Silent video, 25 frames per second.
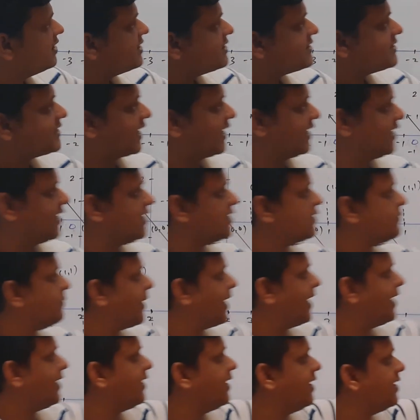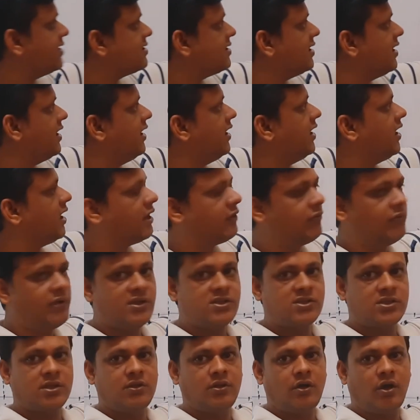satisfy this
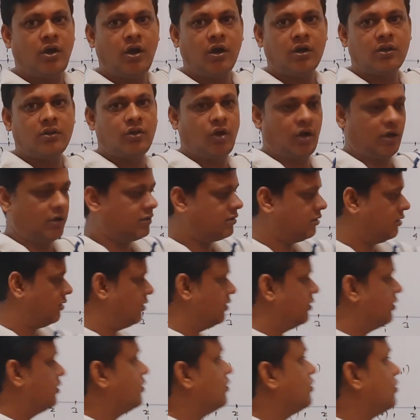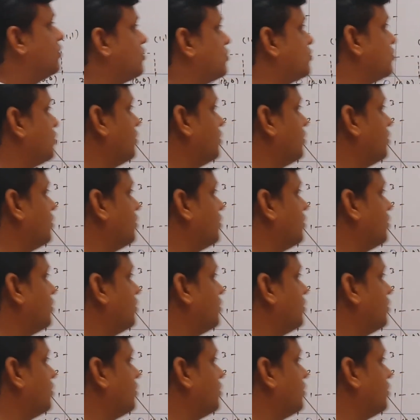inequation or not. So